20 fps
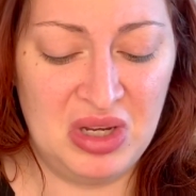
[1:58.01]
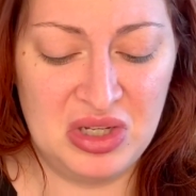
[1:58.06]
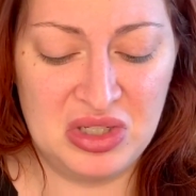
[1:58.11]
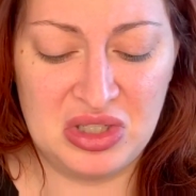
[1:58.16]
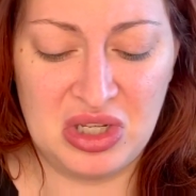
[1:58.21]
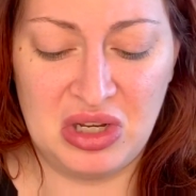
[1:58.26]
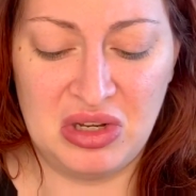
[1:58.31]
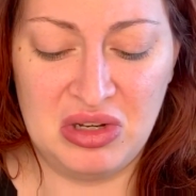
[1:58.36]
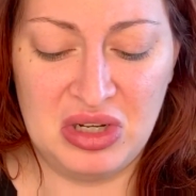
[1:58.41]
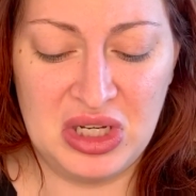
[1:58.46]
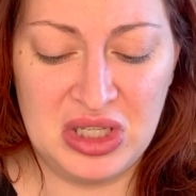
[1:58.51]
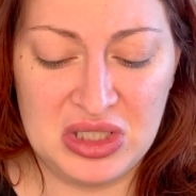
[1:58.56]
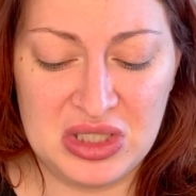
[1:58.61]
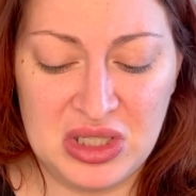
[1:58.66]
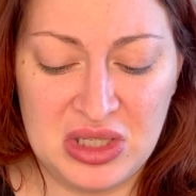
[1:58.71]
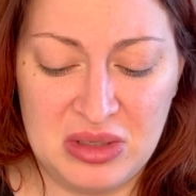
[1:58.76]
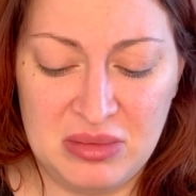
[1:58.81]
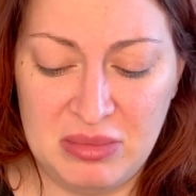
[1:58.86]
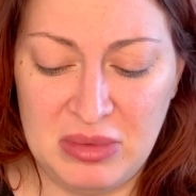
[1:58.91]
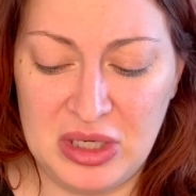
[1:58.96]
So you need
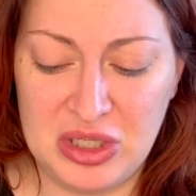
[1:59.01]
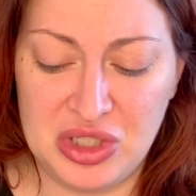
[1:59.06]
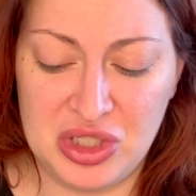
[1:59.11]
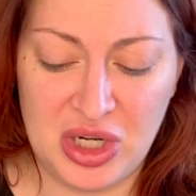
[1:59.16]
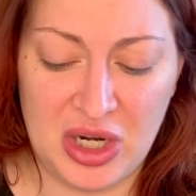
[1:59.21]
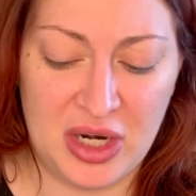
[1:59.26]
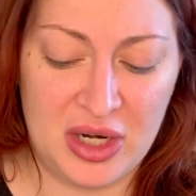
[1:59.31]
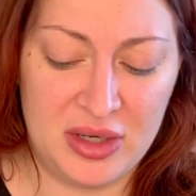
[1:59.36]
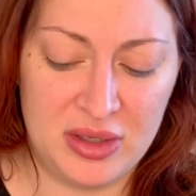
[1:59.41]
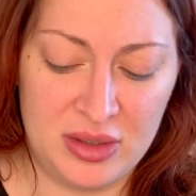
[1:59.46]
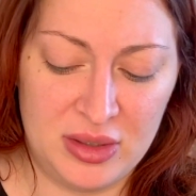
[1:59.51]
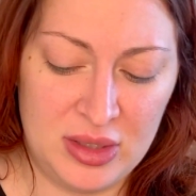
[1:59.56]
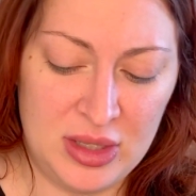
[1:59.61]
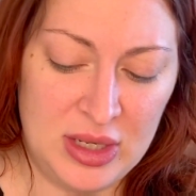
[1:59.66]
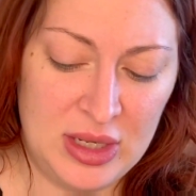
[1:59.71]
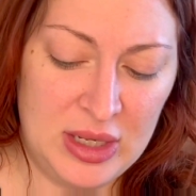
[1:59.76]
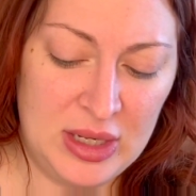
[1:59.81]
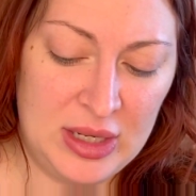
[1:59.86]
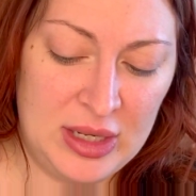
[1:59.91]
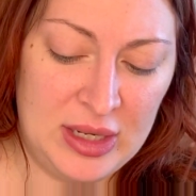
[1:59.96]
to make sure.
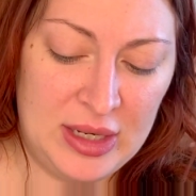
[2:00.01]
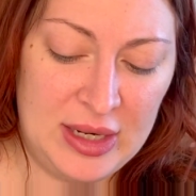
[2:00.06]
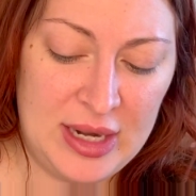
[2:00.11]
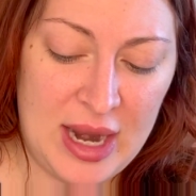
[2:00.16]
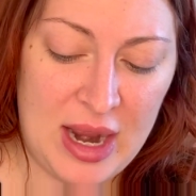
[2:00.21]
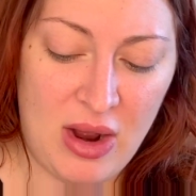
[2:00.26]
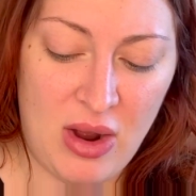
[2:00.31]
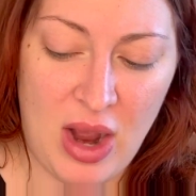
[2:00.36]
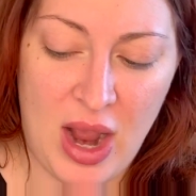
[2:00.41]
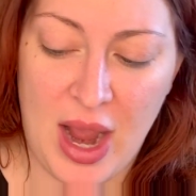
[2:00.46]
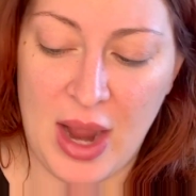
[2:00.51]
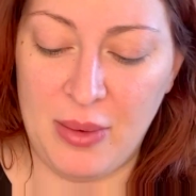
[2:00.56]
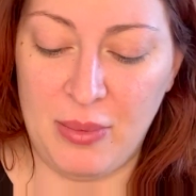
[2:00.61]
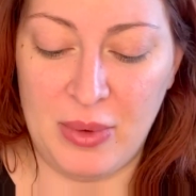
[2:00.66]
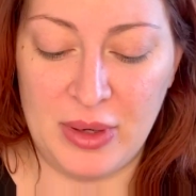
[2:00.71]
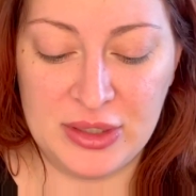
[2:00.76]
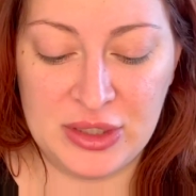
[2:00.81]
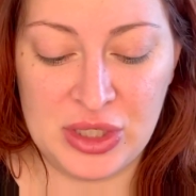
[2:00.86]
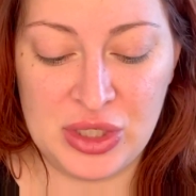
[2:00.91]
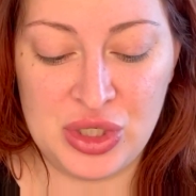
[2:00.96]
Now, I
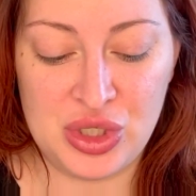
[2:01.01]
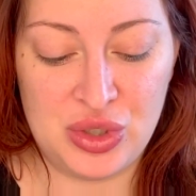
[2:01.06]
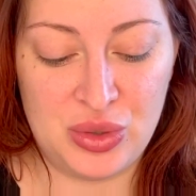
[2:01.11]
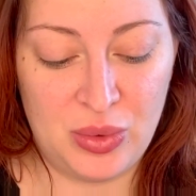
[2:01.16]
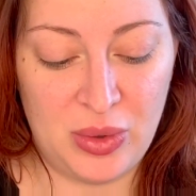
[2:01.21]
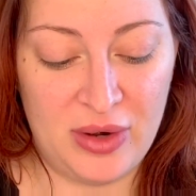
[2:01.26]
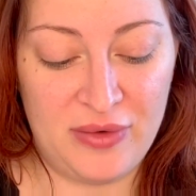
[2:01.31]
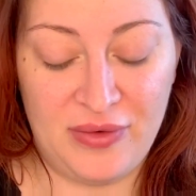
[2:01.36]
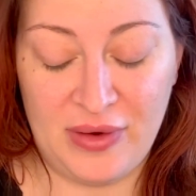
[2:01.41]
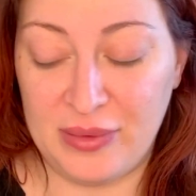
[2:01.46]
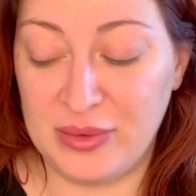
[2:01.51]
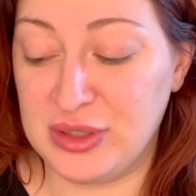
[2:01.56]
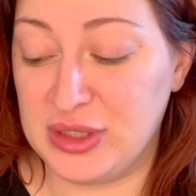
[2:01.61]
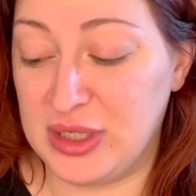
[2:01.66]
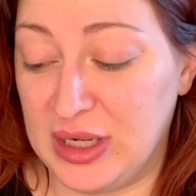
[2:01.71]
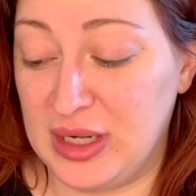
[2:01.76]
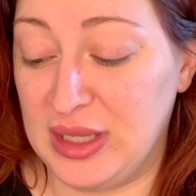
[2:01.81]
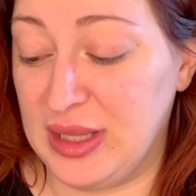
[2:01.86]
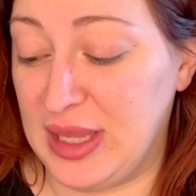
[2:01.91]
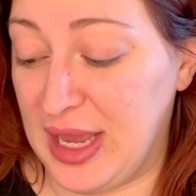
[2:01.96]
wasn't sure if I was
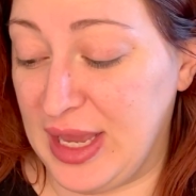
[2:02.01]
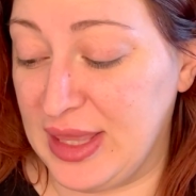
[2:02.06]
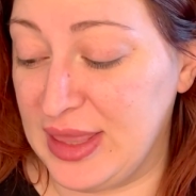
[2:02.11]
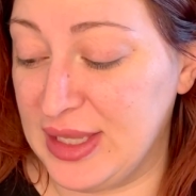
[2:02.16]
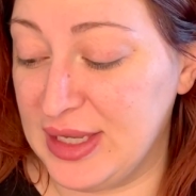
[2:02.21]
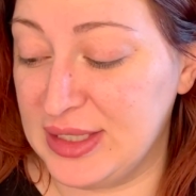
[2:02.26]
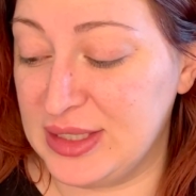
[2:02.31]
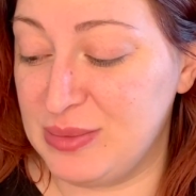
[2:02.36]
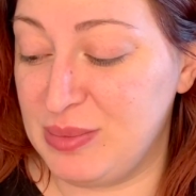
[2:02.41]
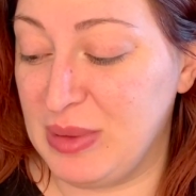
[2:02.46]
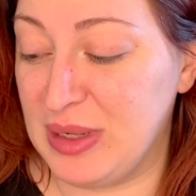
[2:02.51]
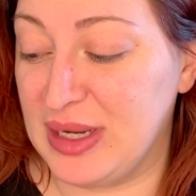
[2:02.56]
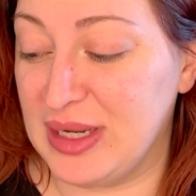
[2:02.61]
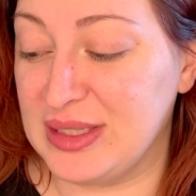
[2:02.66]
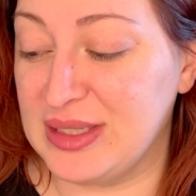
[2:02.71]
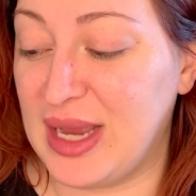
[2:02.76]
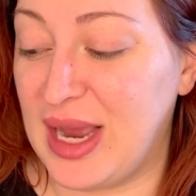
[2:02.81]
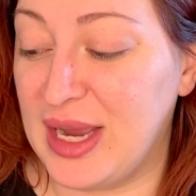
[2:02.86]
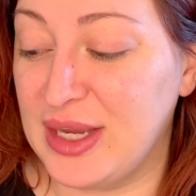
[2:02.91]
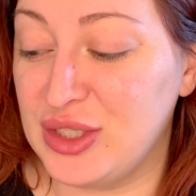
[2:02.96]
to like this
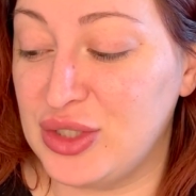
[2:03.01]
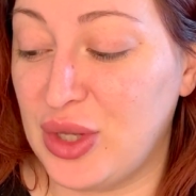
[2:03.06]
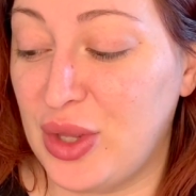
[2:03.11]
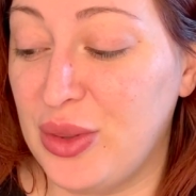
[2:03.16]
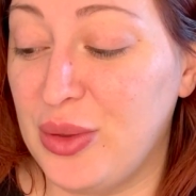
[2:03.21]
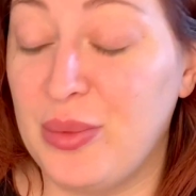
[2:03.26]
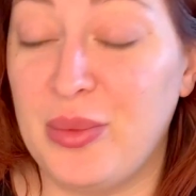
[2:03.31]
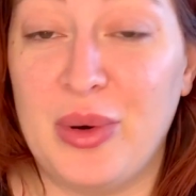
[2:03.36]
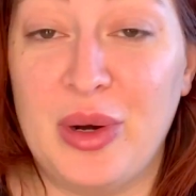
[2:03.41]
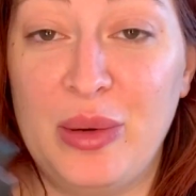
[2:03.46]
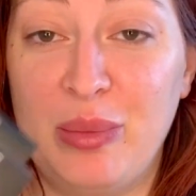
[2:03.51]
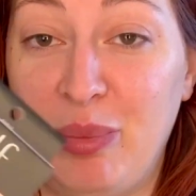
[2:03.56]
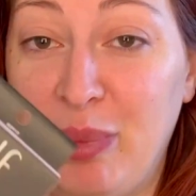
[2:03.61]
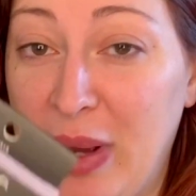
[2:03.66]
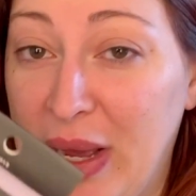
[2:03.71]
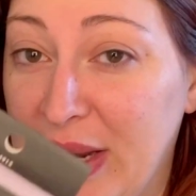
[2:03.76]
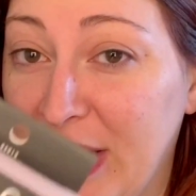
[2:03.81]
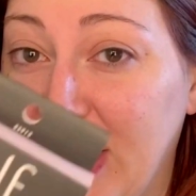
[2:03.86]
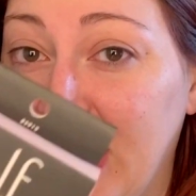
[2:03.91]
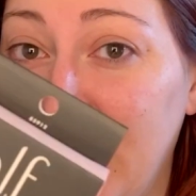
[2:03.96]
because I saw the word
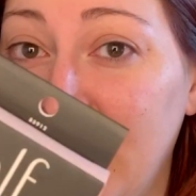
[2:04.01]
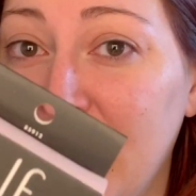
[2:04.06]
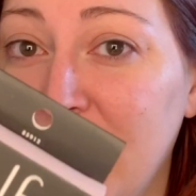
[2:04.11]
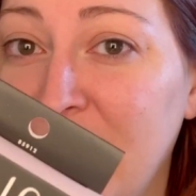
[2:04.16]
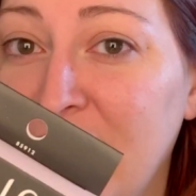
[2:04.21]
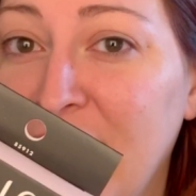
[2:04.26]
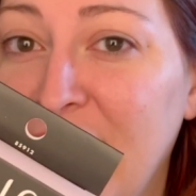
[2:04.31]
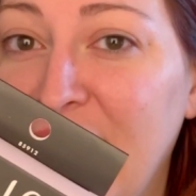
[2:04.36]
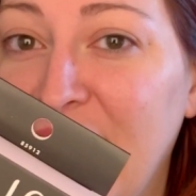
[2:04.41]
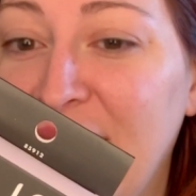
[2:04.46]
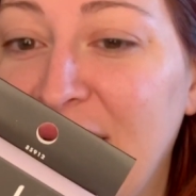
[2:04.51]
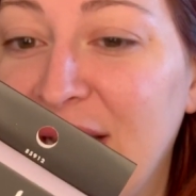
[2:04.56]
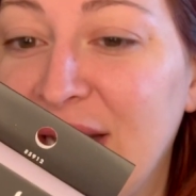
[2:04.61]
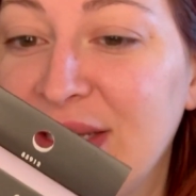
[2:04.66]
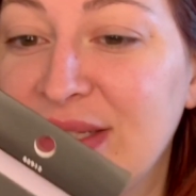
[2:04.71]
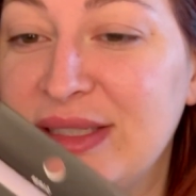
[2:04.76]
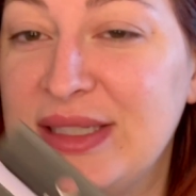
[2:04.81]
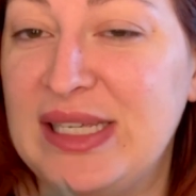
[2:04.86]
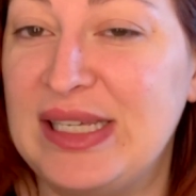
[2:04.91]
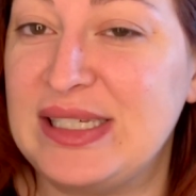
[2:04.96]
putty and I
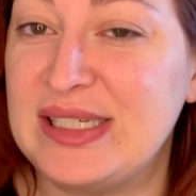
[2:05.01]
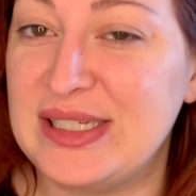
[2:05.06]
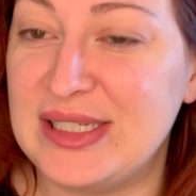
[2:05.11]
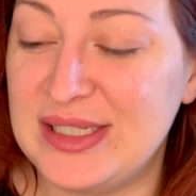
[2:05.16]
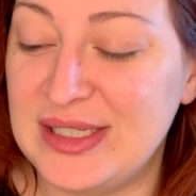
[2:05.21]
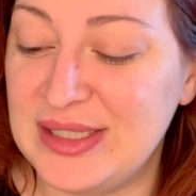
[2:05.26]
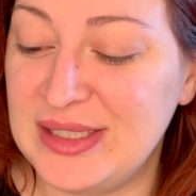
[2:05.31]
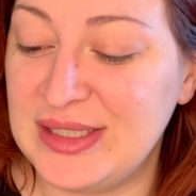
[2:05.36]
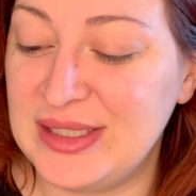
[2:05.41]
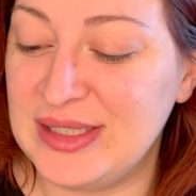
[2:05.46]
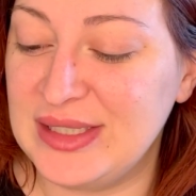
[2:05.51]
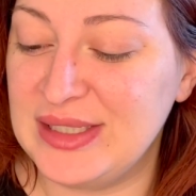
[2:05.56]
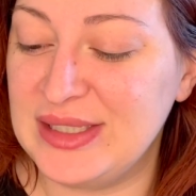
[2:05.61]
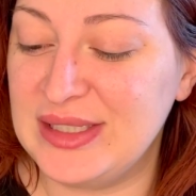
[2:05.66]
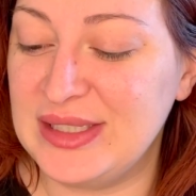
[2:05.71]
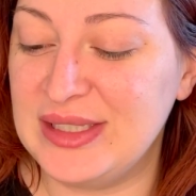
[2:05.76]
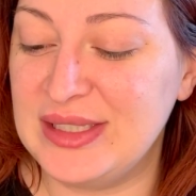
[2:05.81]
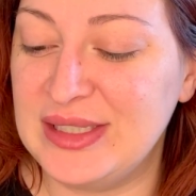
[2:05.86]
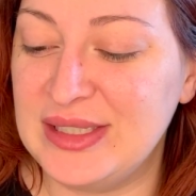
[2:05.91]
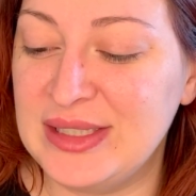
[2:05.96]
was like,
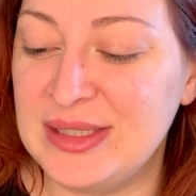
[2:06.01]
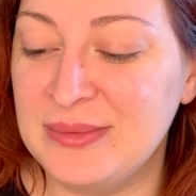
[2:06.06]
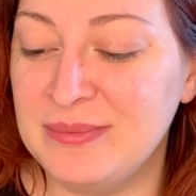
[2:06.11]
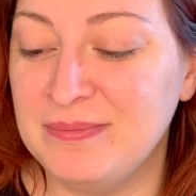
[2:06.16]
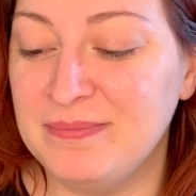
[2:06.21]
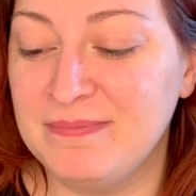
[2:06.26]
oh,